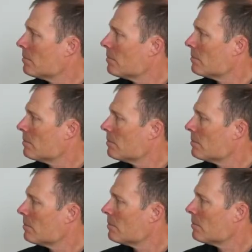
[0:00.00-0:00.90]

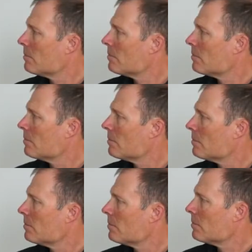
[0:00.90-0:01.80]

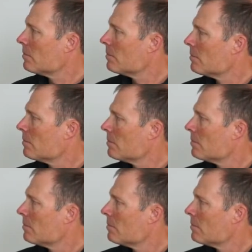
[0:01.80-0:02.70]

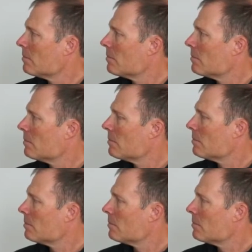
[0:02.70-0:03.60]

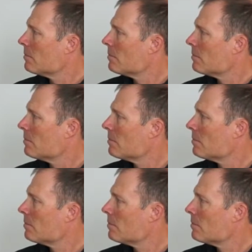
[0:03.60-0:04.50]

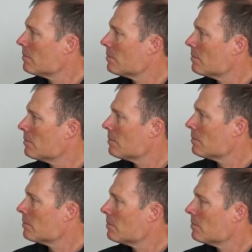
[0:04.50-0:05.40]

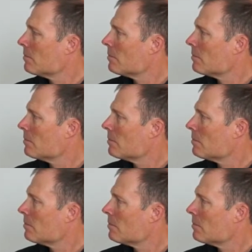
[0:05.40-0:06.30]

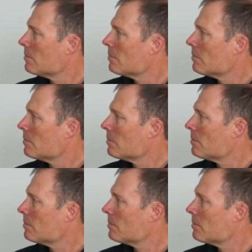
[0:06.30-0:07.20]

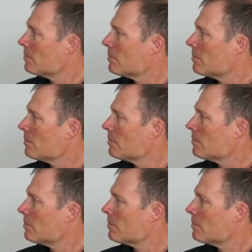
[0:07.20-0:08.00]
[no speech]